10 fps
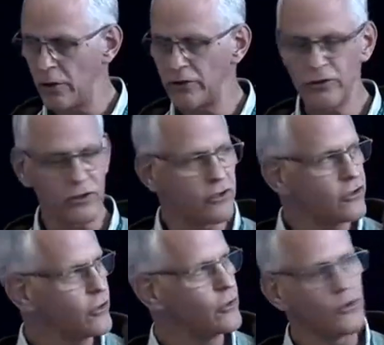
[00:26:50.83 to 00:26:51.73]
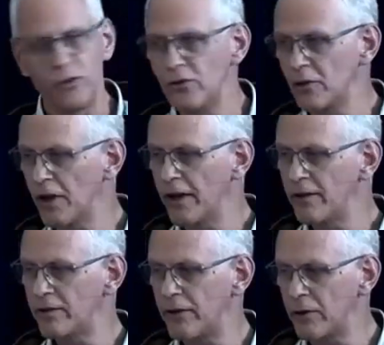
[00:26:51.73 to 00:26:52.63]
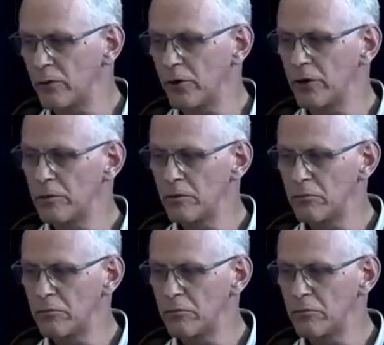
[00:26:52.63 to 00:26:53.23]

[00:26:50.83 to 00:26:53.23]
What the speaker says: I'm just going to show you 2 slides that were